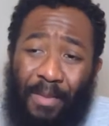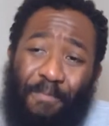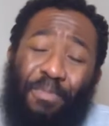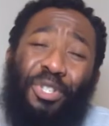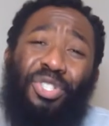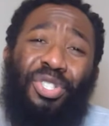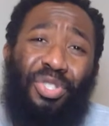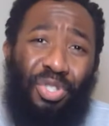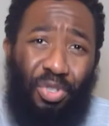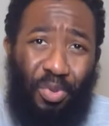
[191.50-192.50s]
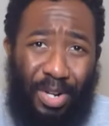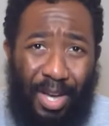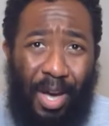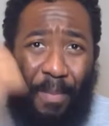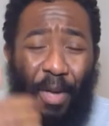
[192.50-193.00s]
pushes the sword
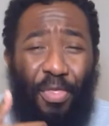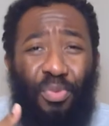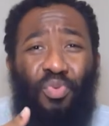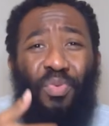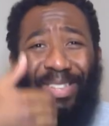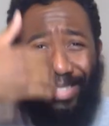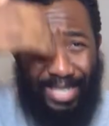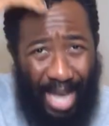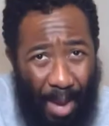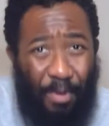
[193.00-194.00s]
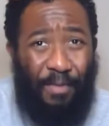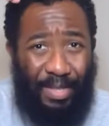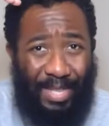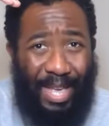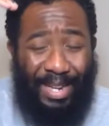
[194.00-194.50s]
up through the top of
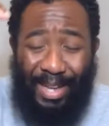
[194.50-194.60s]
his head.